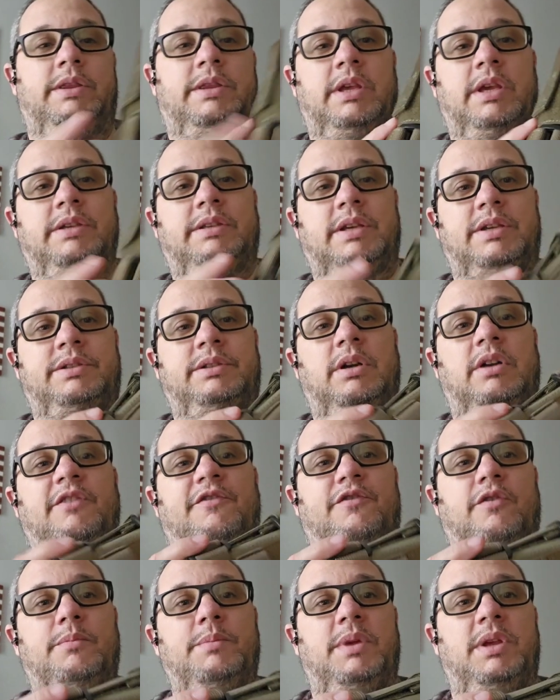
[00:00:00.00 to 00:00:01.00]
this has done
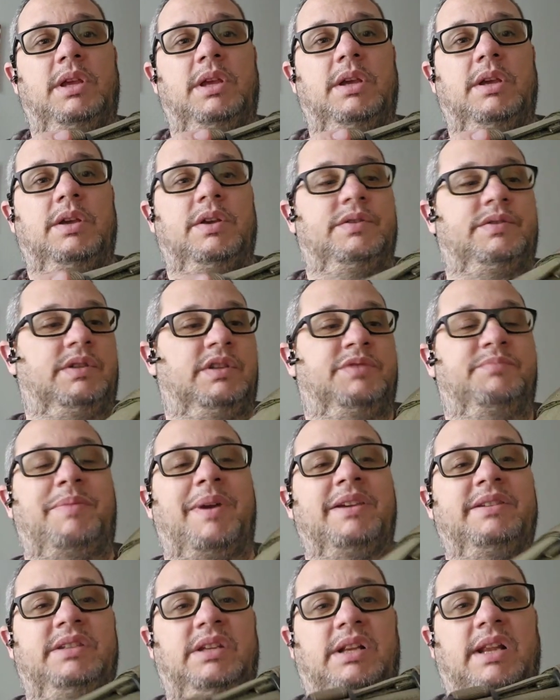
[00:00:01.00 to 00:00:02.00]
for me is
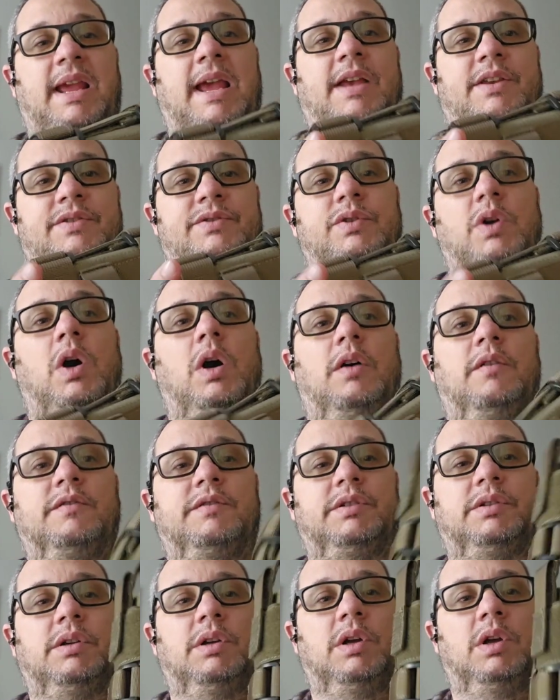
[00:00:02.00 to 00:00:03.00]
basically has
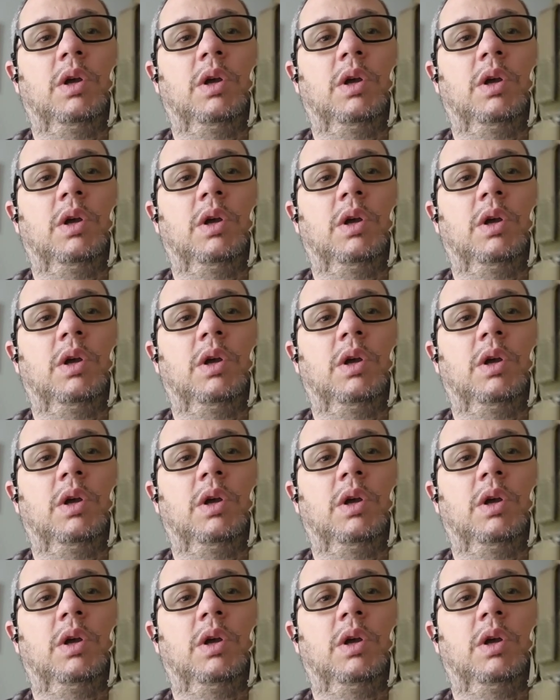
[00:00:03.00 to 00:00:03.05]
solved